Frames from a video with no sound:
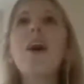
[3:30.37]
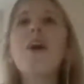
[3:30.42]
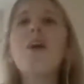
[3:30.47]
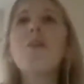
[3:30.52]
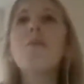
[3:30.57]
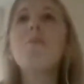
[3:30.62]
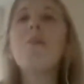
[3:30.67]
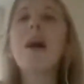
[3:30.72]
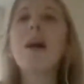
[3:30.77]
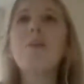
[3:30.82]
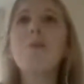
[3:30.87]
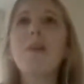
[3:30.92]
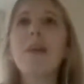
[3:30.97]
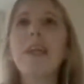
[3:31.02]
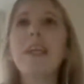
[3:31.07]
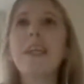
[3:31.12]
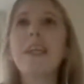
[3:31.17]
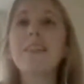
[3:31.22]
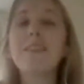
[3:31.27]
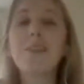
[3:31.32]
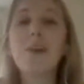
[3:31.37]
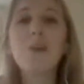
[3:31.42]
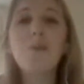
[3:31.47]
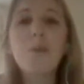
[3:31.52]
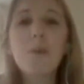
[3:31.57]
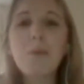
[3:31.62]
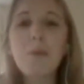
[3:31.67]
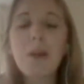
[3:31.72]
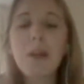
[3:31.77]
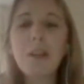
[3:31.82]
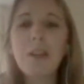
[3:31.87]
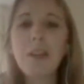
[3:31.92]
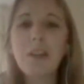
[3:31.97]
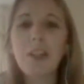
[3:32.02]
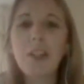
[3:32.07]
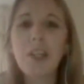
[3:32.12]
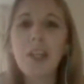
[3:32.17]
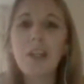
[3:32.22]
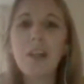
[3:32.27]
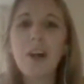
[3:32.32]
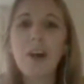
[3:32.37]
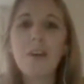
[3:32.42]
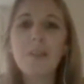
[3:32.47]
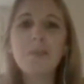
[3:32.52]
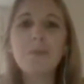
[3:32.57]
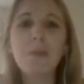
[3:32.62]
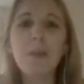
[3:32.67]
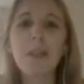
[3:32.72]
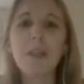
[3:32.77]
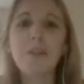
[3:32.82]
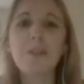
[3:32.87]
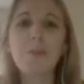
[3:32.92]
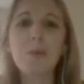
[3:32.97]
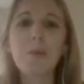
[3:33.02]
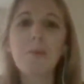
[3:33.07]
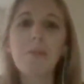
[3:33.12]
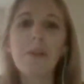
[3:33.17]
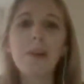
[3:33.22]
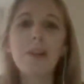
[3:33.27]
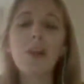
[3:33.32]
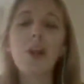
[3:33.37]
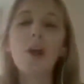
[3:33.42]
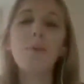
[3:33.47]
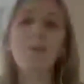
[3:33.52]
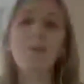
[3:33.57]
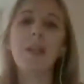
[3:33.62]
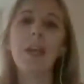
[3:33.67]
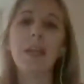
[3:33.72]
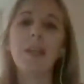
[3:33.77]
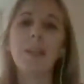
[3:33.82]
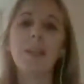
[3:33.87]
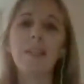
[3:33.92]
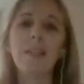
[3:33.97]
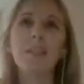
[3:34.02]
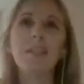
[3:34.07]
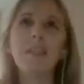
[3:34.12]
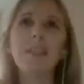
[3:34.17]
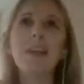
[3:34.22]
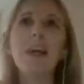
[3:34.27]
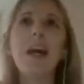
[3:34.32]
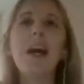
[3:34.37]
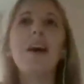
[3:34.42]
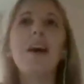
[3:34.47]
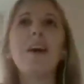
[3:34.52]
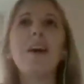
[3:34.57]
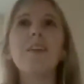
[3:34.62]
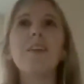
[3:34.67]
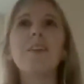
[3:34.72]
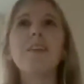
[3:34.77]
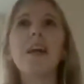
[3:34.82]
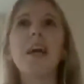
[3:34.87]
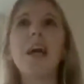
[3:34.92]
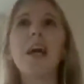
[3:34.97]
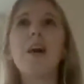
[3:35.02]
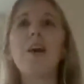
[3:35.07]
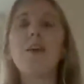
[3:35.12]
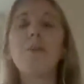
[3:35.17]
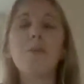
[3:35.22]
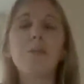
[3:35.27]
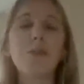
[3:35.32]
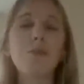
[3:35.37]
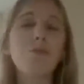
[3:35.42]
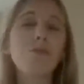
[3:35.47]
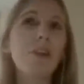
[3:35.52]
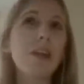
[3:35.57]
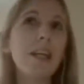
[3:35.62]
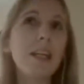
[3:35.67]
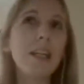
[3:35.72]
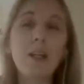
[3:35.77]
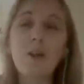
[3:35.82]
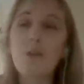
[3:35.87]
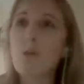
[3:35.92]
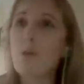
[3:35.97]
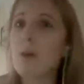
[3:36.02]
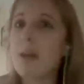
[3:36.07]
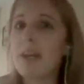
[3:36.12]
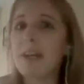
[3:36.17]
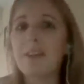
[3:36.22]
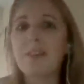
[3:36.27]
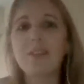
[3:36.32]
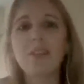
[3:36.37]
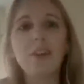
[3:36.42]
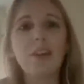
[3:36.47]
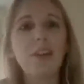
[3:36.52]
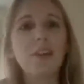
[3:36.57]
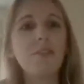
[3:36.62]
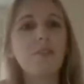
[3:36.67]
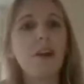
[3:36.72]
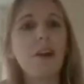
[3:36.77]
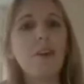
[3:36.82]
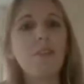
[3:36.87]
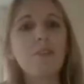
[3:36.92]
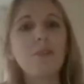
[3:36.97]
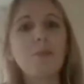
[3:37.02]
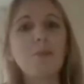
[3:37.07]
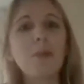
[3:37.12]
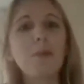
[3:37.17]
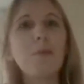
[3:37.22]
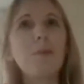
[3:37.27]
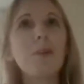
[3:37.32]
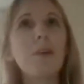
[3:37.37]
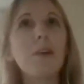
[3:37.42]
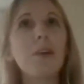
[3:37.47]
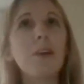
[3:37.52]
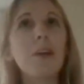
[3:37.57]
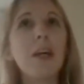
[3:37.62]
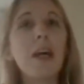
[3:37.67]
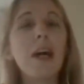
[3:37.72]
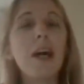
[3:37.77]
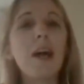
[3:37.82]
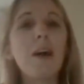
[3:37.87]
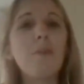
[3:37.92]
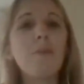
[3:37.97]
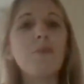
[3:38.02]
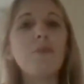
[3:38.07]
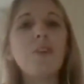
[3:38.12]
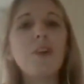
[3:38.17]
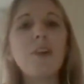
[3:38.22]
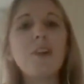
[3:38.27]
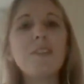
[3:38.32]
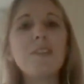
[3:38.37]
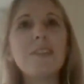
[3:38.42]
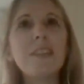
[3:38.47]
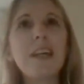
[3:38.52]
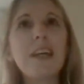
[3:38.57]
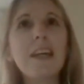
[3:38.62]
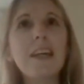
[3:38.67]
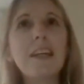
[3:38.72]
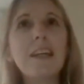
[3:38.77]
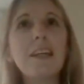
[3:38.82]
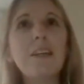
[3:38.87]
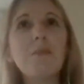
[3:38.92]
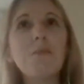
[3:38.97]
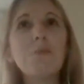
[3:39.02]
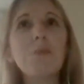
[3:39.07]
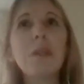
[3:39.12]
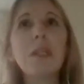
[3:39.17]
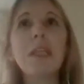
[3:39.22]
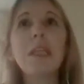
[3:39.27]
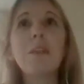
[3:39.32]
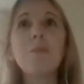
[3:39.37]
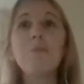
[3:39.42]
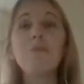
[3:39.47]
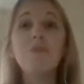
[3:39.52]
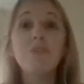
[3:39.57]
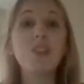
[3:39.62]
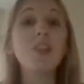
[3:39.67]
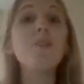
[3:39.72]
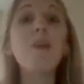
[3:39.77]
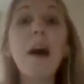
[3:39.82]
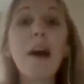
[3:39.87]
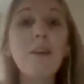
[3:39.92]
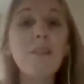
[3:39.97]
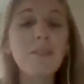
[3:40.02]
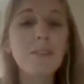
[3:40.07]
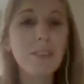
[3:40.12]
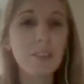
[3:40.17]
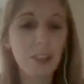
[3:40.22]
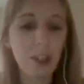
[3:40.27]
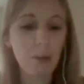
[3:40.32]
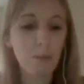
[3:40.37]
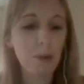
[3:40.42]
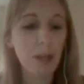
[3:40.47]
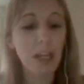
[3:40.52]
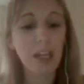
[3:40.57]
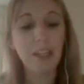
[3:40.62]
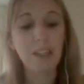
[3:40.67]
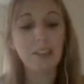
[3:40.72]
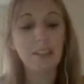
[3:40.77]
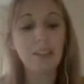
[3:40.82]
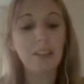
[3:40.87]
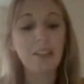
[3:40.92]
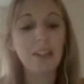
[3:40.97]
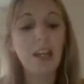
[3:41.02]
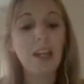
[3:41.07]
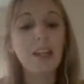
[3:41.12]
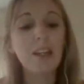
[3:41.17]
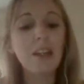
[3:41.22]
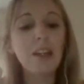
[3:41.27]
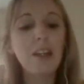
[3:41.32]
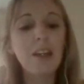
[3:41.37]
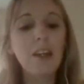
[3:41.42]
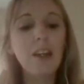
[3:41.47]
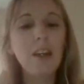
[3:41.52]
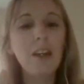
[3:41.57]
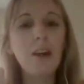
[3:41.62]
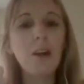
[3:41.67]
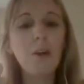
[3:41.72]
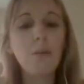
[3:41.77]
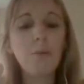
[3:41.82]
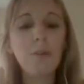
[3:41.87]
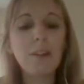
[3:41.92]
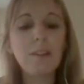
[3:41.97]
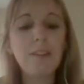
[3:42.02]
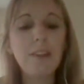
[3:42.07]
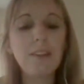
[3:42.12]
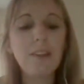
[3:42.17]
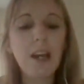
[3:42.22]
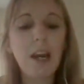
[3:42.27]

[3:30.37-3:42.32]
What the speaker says: My week. So we weren't here last week because we were in Copenhagen and it was really quick turnaround. We were Thursday, we flew out to Copenhagen and then we did